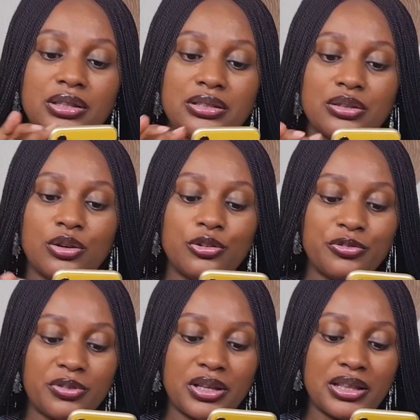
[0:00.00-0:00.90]
this
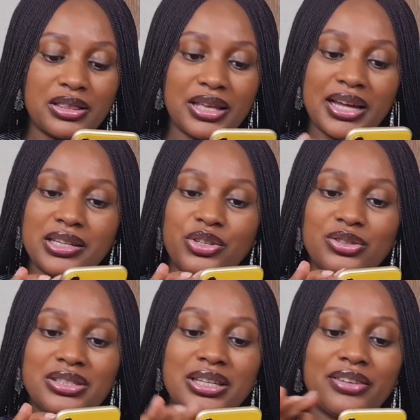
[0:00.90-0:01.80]
off. Then you
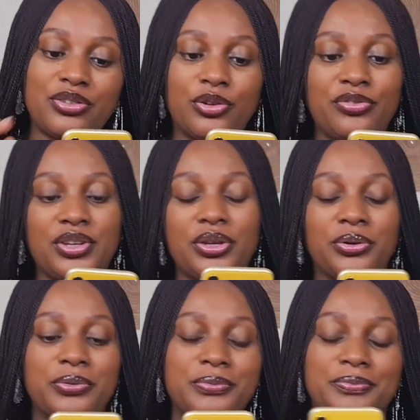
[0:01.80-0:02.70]
save your video.